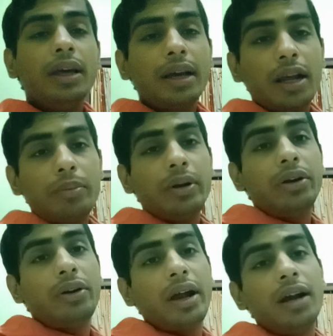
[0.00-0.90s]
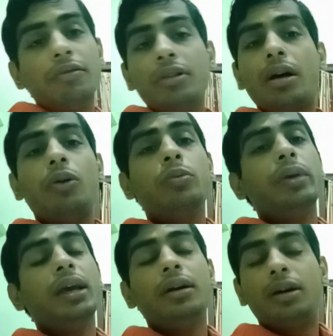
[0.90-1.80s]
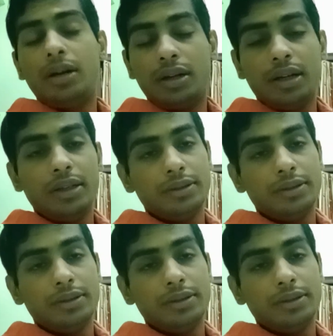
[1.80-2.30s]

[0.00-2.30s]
can be tried without being heard.